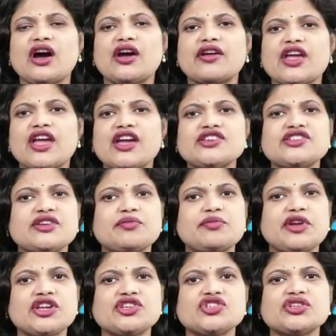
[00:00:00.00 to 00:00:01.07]
are air
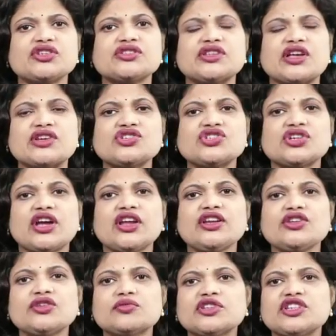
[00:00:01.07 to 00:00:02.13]
temperature,
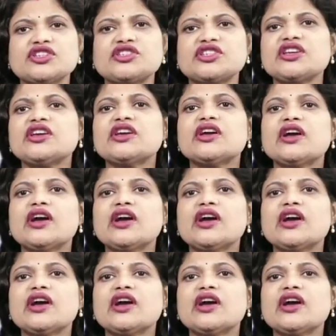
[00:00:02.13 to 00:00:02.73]
sunshine, humidity,